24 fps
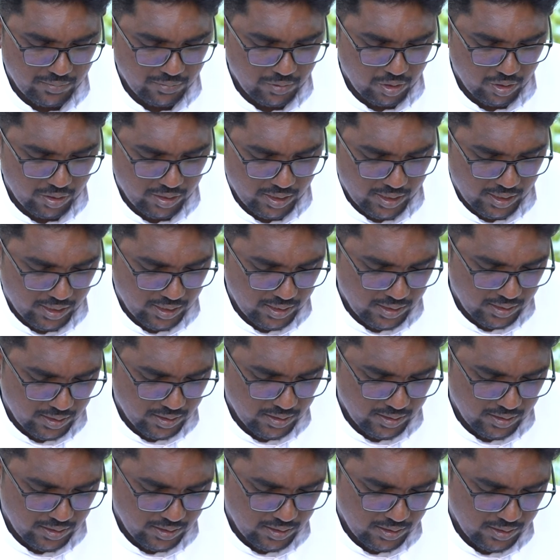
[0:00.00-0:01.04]
the morning,
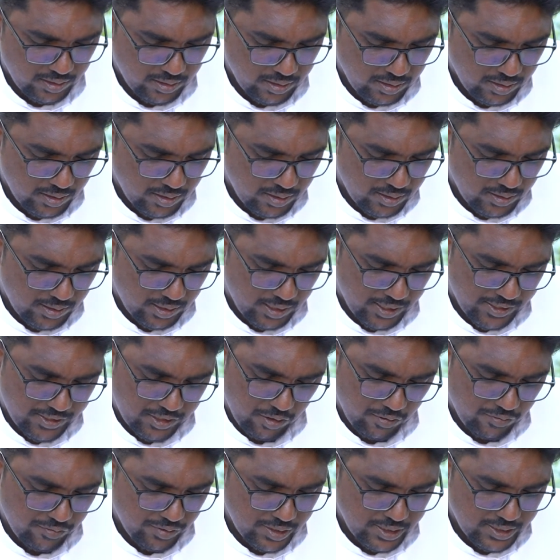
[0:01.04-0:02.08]
let
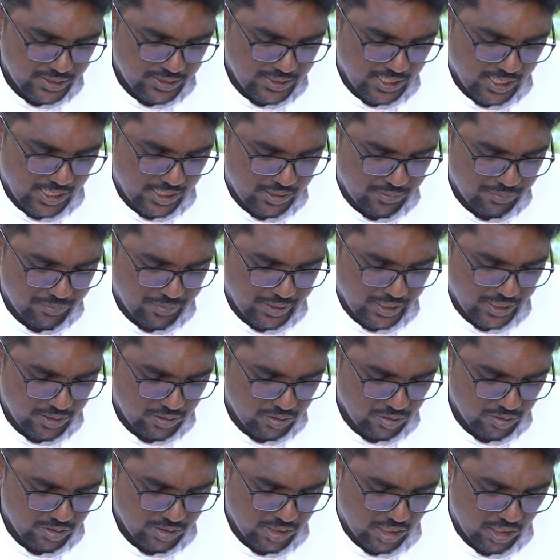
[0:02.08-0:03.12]
your first act be
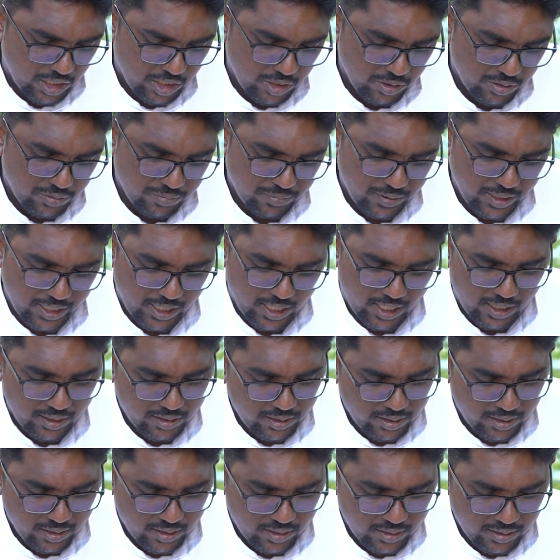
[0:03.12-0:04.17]
to salute my
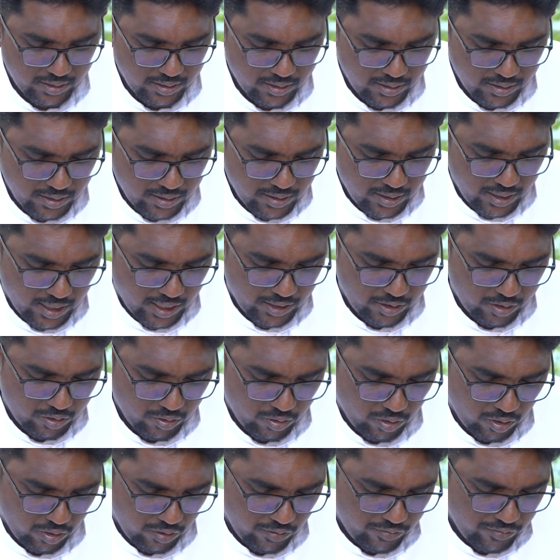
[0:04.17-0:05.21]
heart and
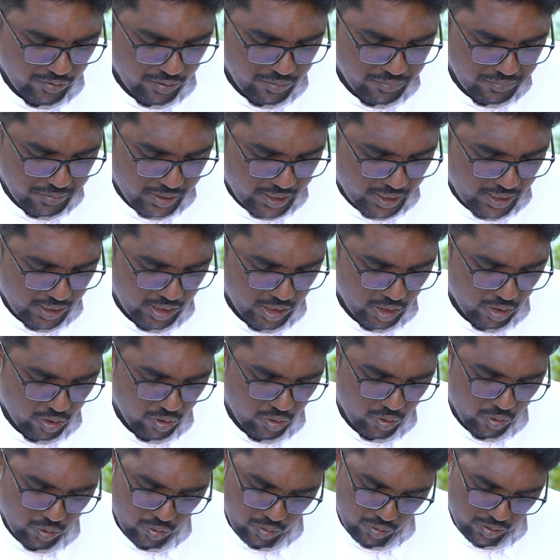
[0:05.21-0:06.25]
to offer me your
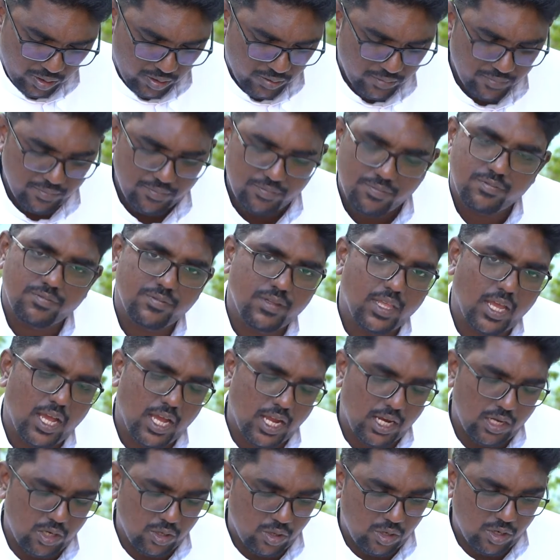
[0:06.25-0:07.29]
own,
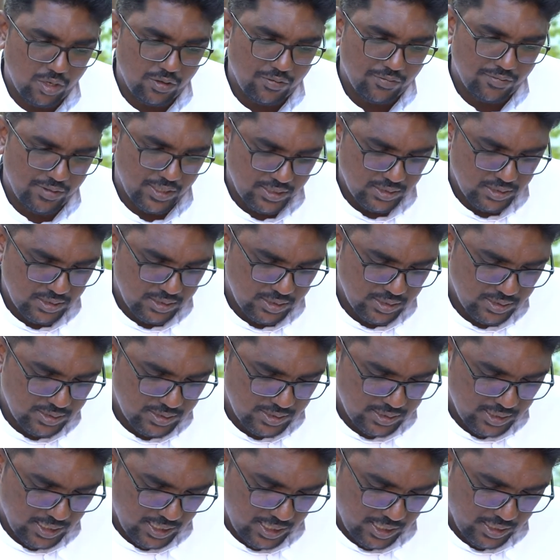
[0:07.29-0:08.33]
our Lord once
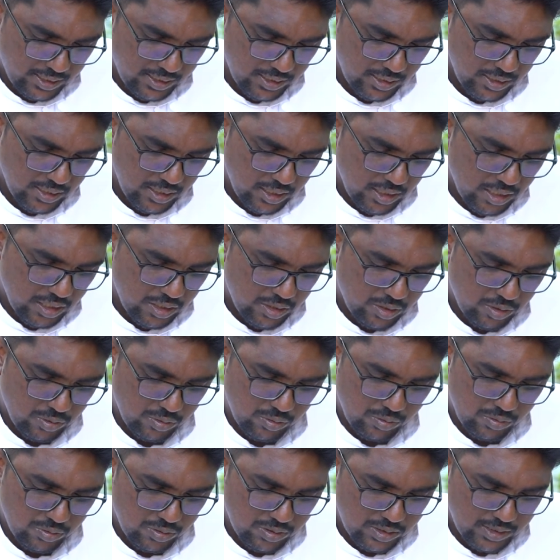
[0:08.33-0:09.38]
said
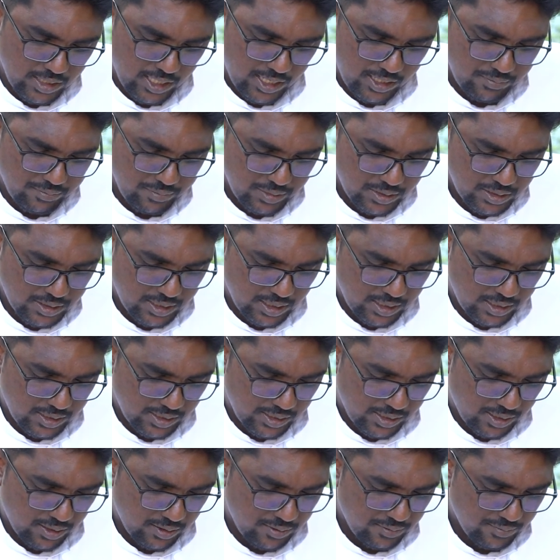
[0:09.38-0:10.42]
to Saint
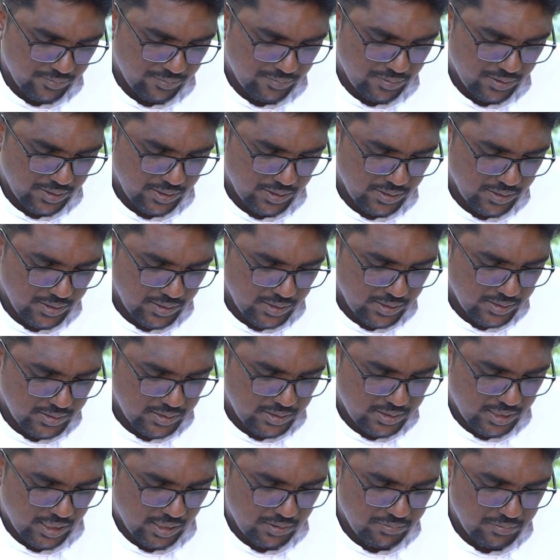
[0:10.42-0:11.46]
Mechtilde.
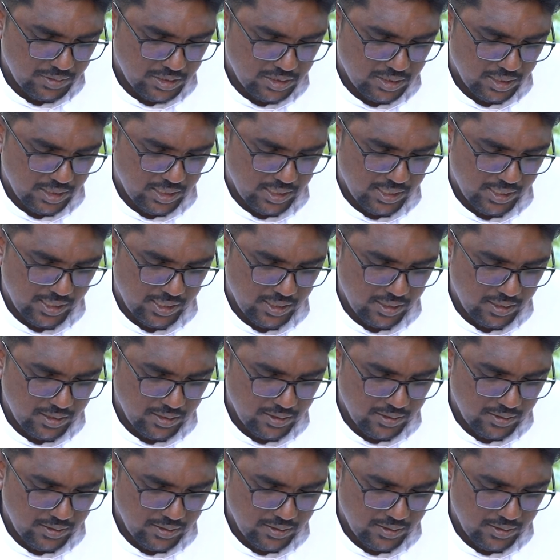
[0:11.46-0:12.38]
Saint Mechtilde